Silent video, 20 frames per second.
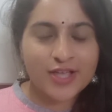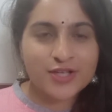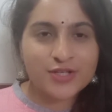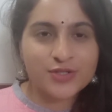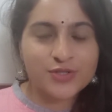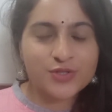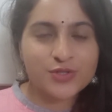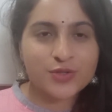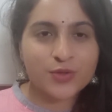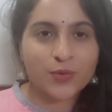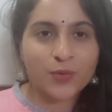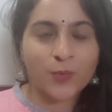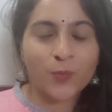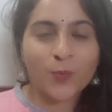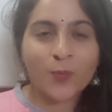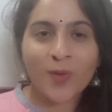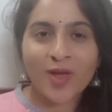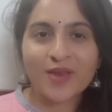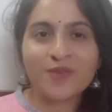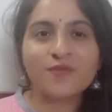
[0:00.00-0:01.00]
So
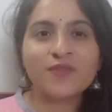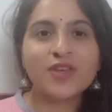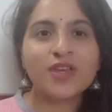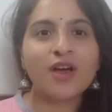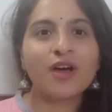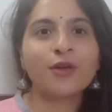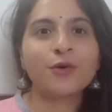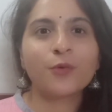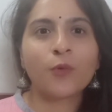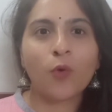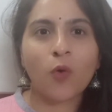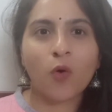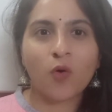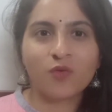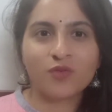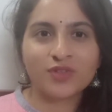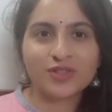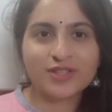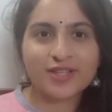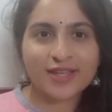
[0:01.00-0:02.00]
when we are
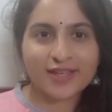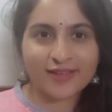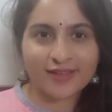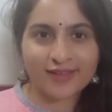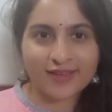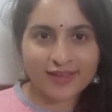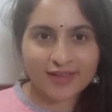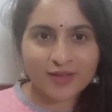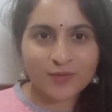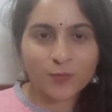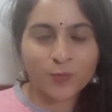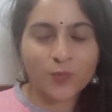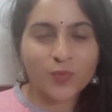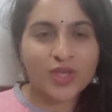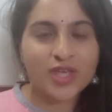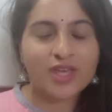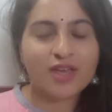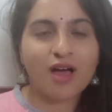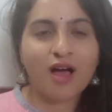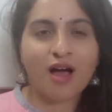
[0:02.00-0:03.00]
overthinking,
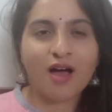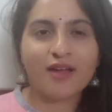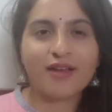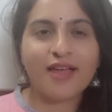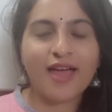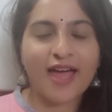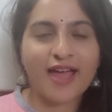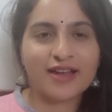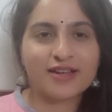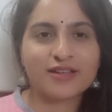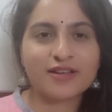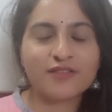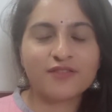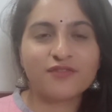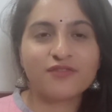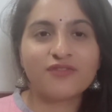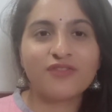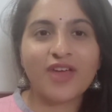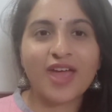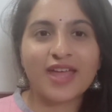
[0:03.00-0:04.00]
we are at a
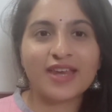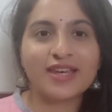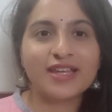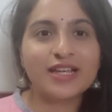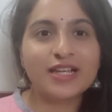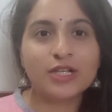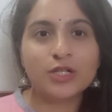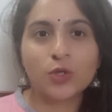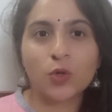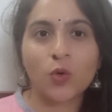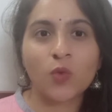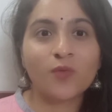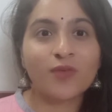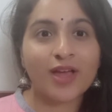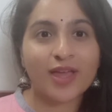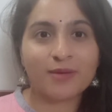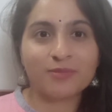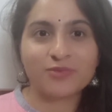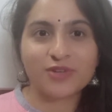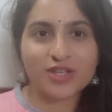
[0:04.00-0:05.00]
very low
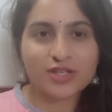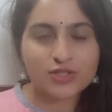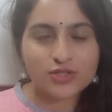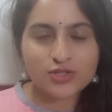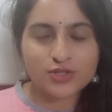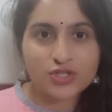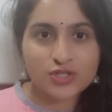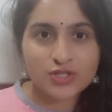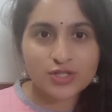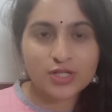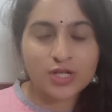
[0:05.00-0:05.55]
vibration.